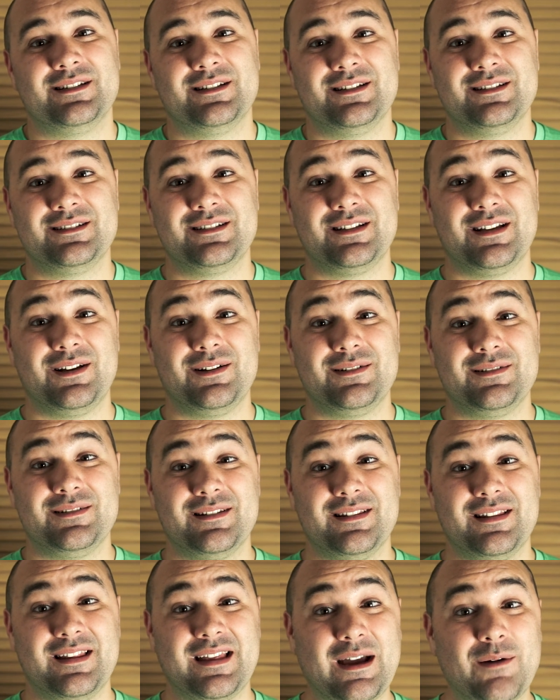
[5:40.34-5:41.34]
So
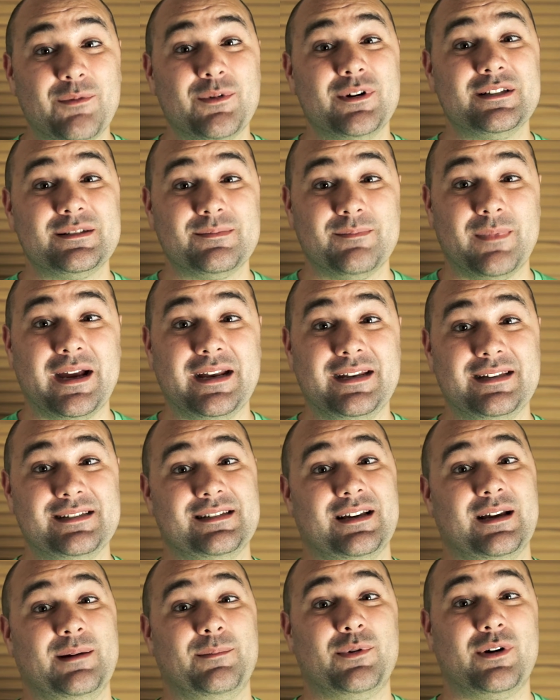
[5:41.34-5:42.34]
that was my
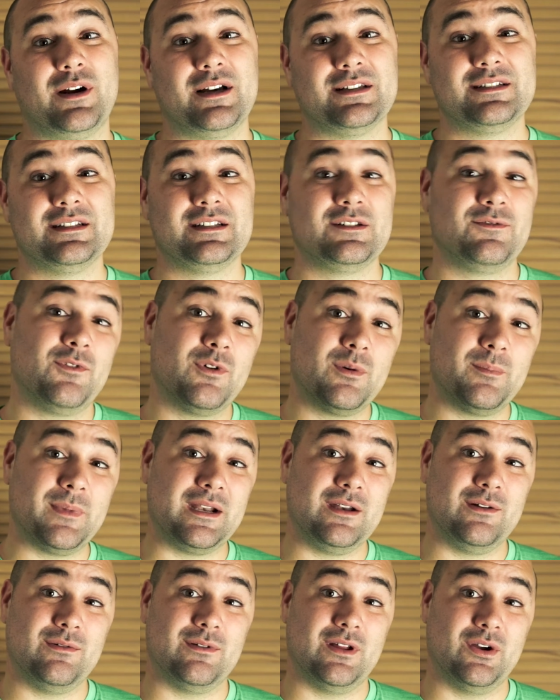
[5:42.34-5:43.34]
design process for my
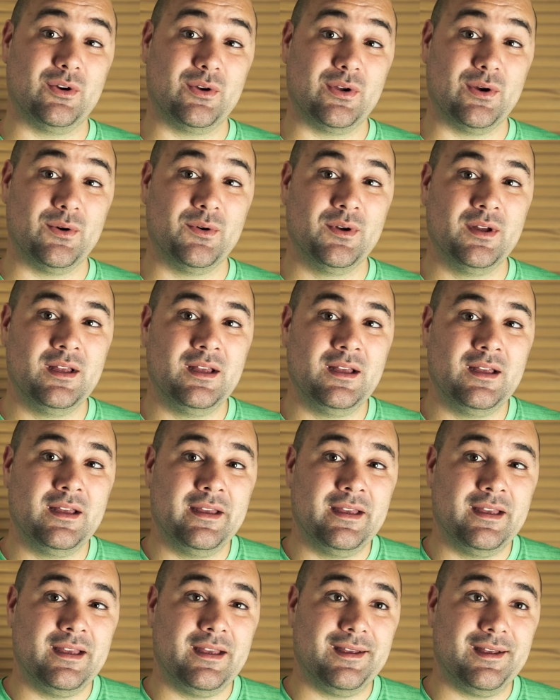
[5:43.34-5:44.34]
new logo.
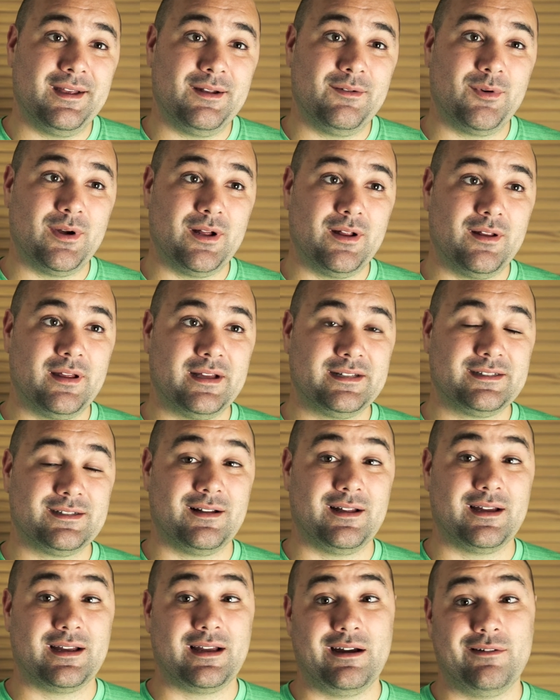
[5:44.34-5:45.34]
And well, that's
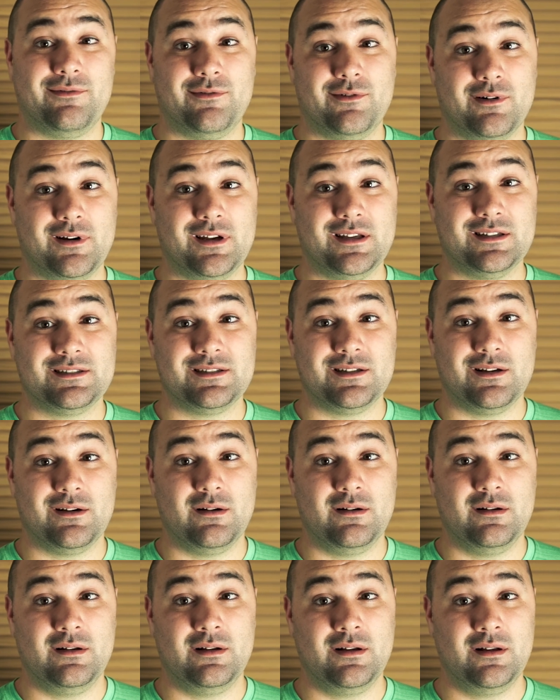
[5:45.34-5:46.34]
all I got for you.
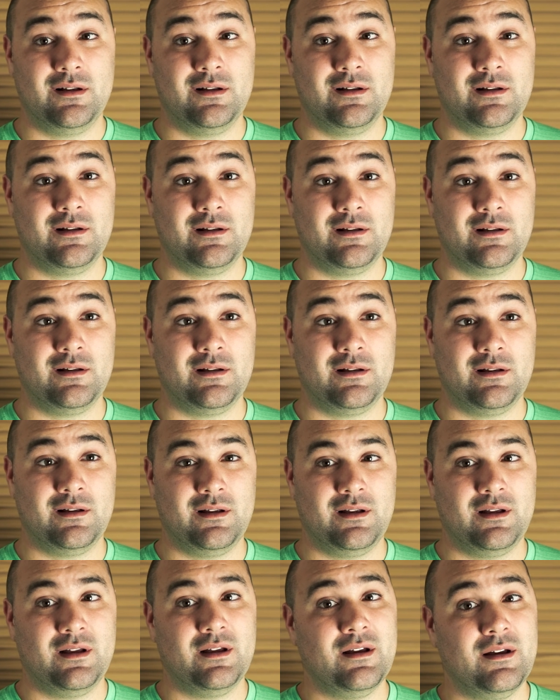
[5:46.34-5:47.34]
So
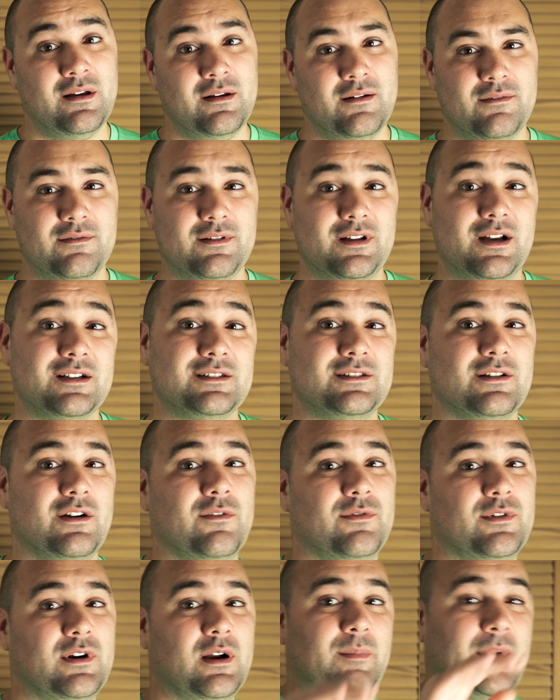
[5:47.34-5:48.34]
vlog's over.